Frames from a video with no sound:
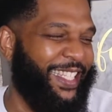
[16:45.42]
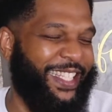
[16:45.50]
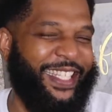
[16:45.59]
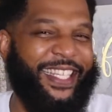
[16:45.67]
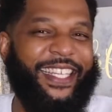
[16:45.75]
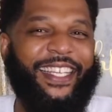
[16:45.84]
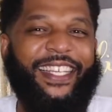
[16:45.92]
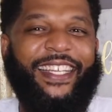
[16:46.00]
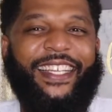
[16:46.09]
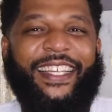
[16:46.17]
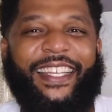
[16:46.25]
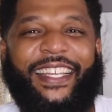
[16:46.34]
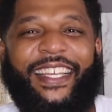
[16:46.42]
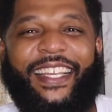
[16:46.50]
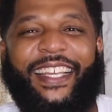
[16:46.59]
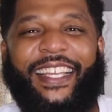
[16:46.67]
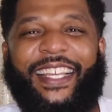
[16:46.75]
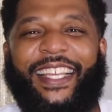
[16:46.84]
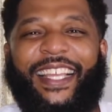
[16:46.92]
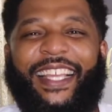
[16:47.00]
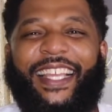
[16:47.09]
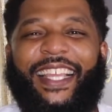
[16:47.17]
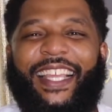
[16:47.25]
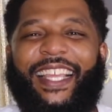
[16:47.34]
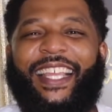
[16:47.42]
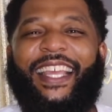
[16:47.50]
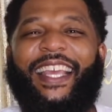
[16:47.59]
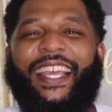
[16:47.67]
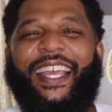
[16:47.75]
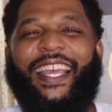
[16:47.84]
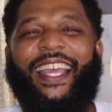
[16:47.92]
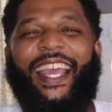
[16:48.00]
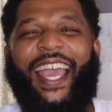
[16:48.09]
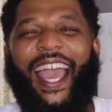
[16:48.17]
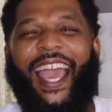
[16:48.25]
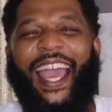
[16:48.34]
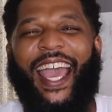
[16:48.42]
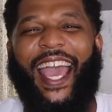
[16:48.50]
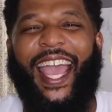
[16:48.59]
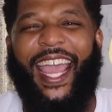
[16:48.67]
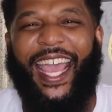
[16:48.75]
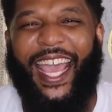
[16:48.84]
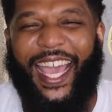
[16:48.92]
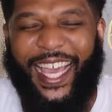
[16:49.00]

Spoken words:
No words are spoken by the person on screen.